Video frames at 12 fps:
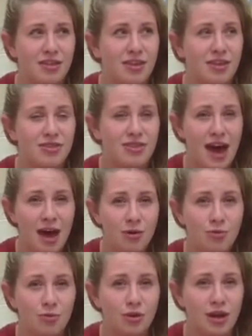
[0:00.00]

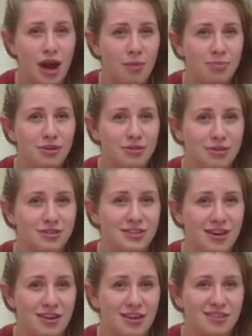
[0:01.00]
that would not be good
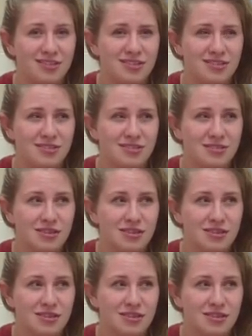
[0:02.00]
science.